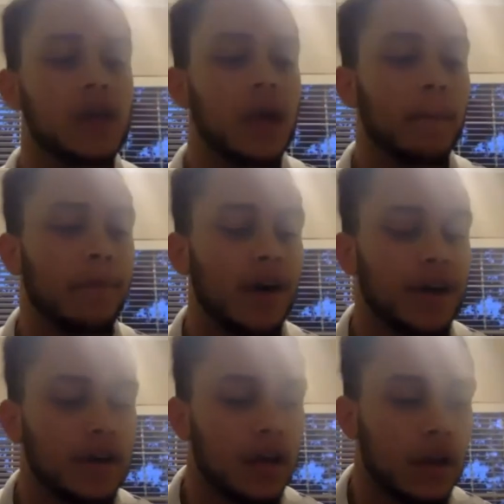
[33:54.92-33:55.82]

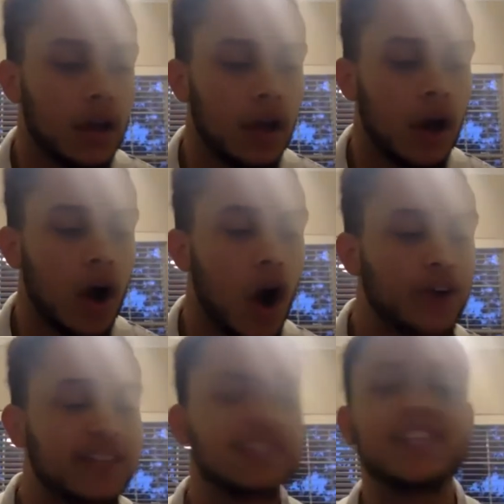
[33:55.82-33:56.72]
but our
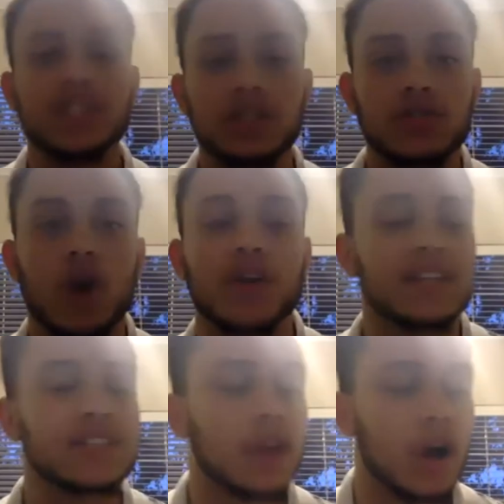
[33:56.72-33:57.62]
decisions
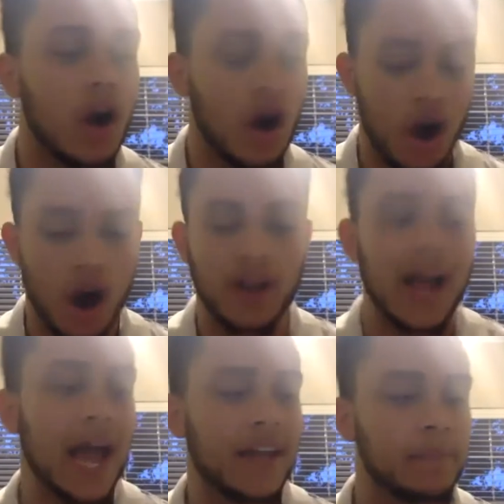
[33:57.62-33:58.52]
are
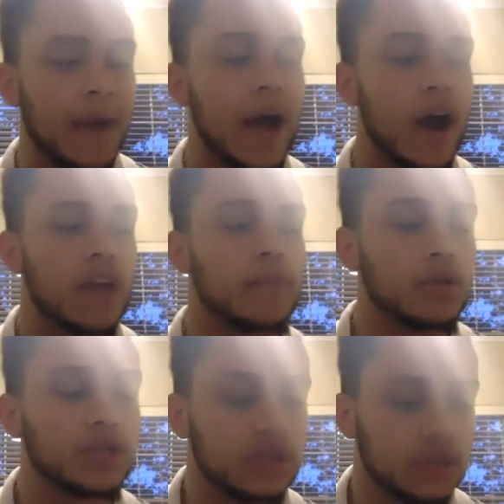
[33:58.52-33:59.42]
guided by our
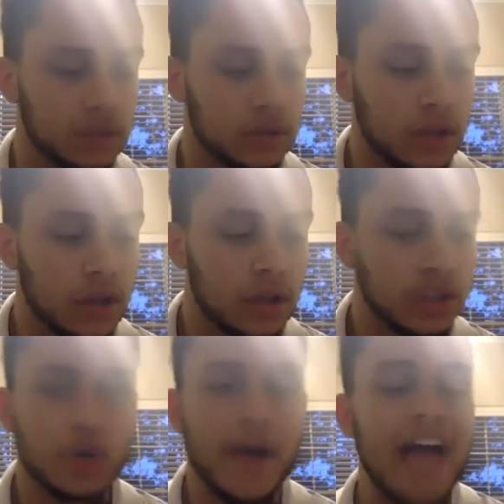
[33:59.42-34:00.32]
emotions.
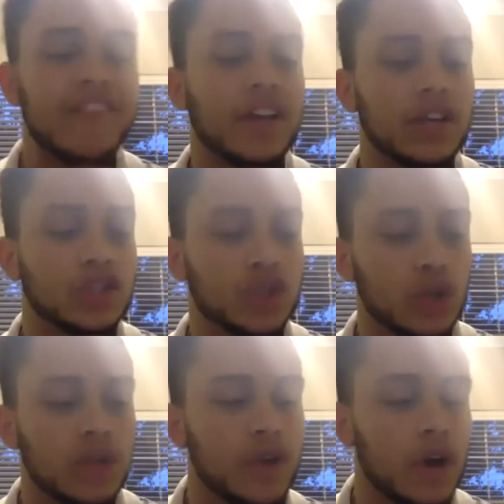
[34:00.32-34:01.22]
So having
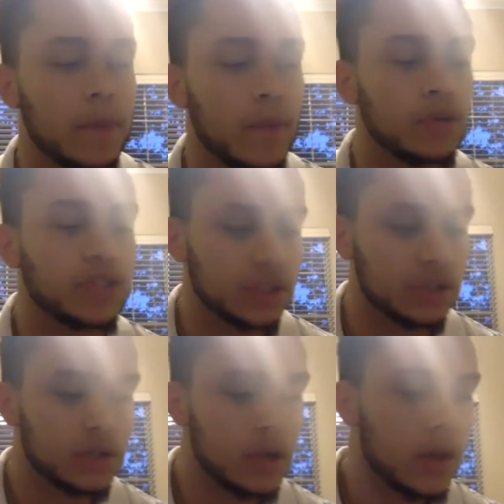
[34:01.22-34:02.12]
control of your
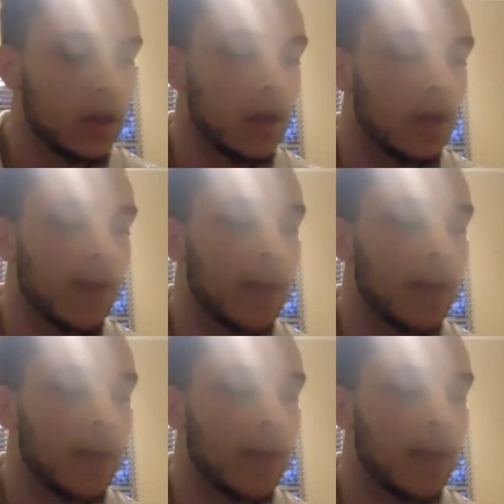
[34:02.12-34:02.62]
emotions, right,